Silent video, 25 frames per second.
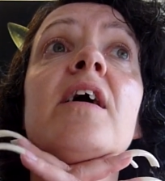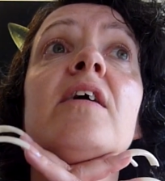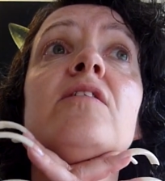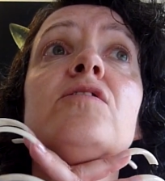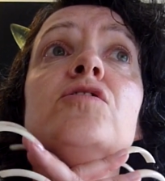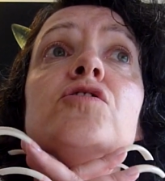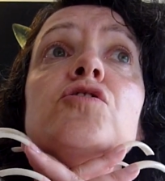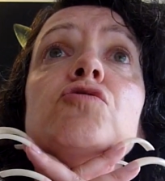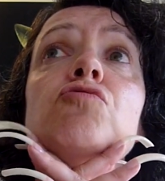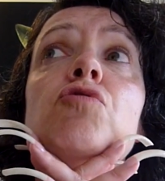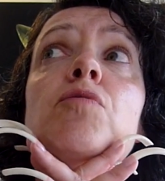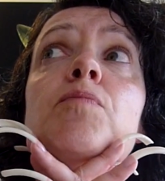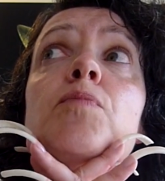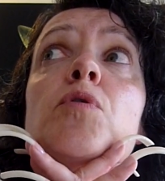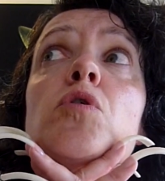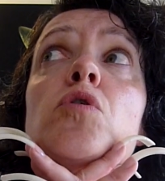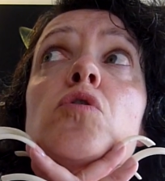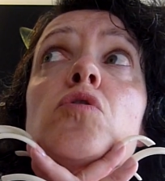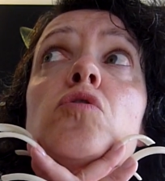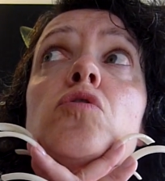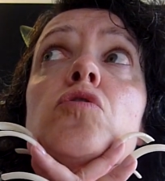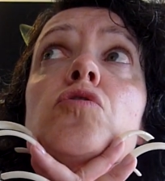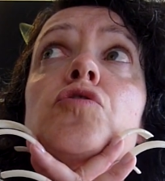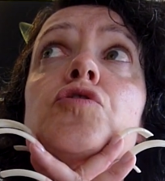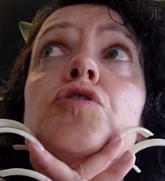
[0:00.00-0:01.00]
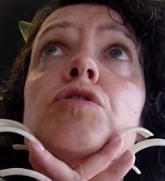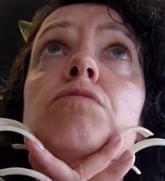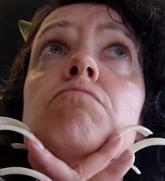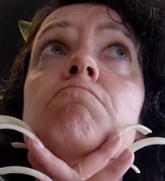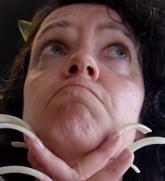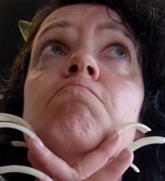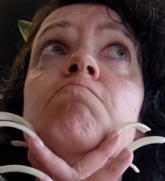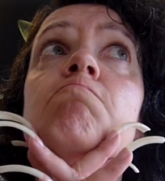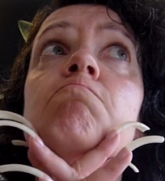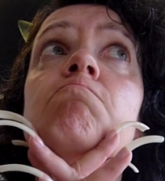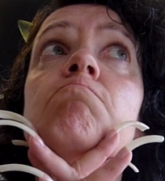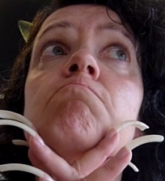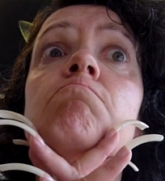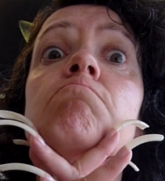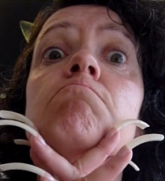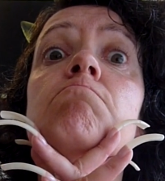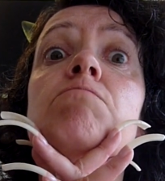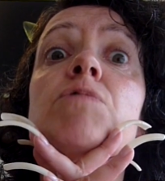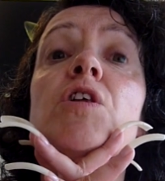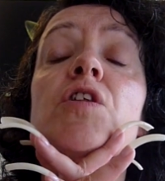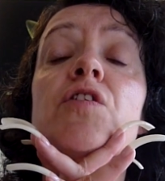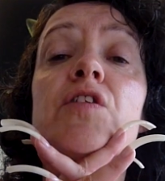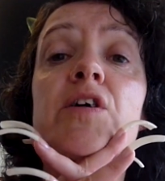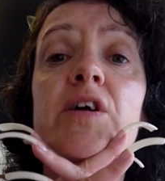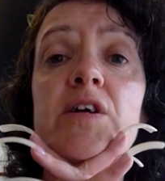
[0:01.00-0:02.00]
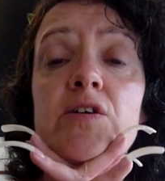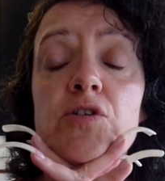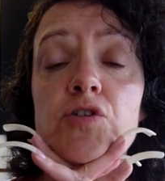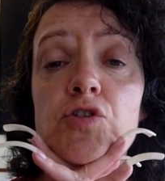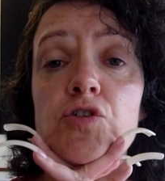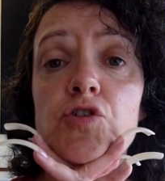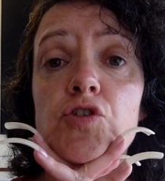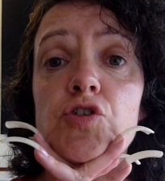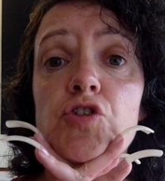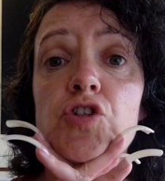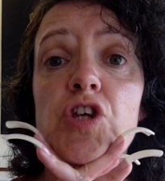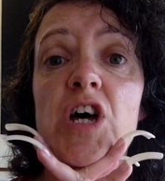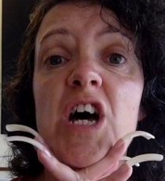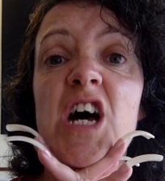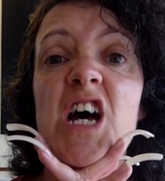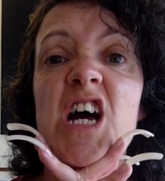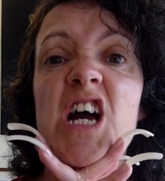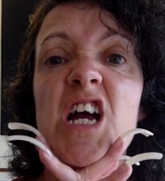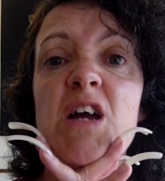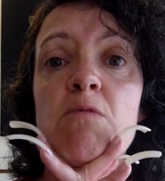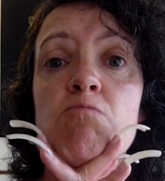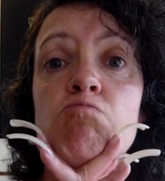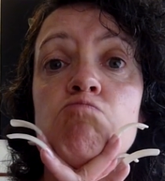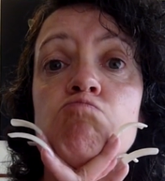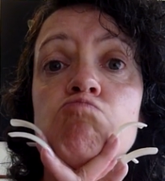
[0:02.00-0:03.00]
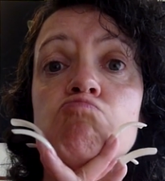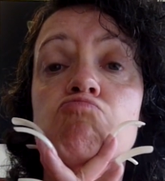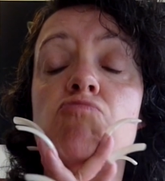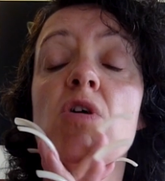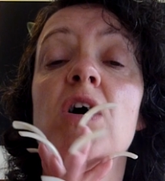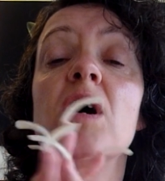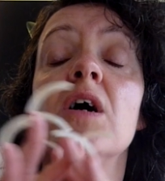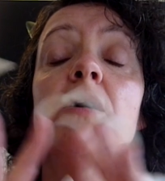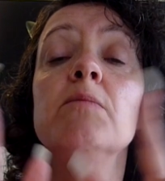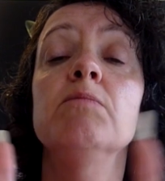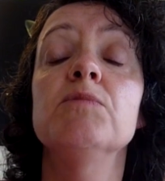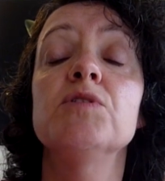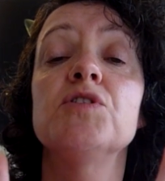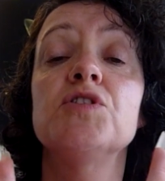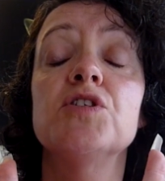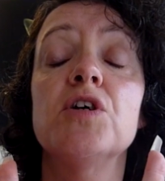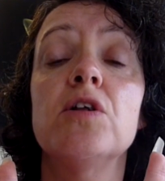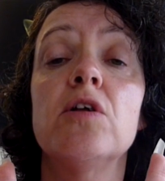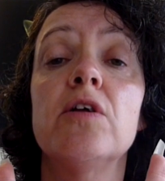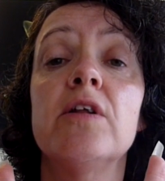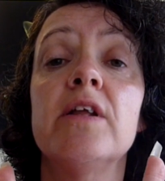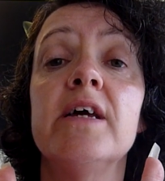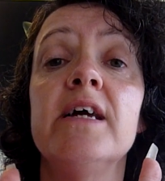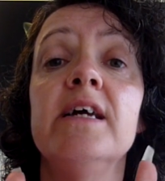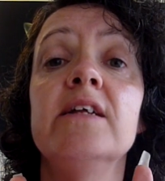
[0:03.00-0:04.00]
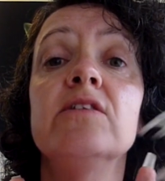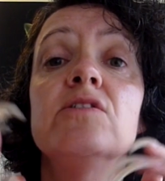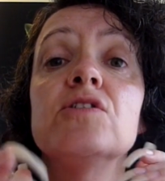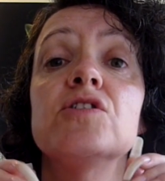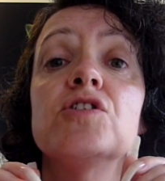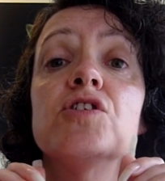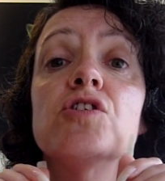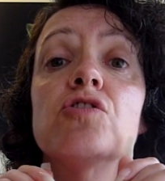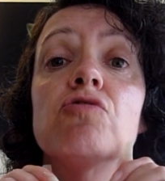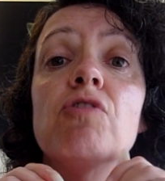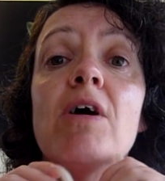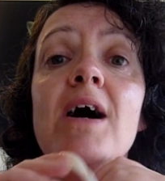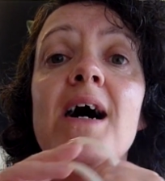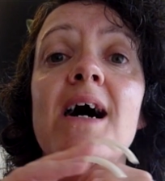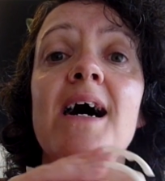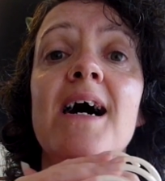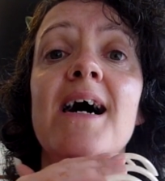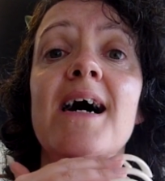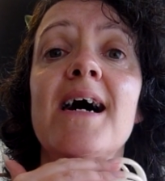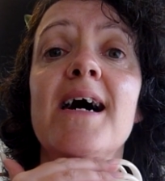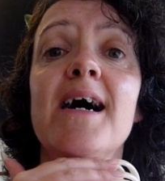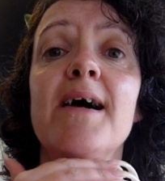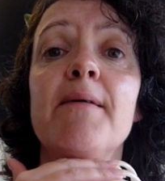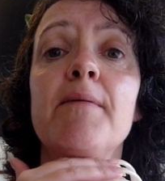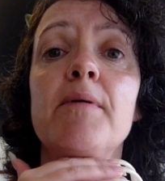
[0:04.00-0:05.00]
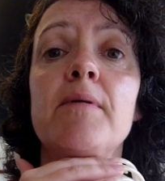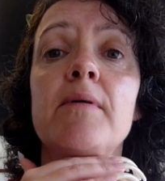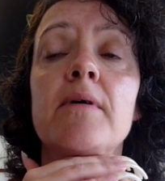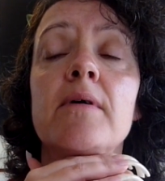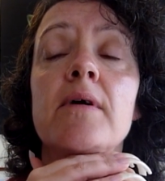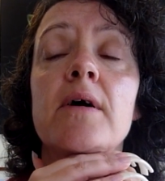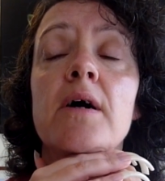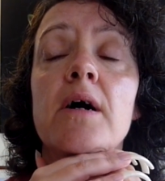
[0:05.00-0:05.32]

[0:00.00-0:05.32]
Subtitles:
else to report, nothing else to say. I'm still on the Instagram.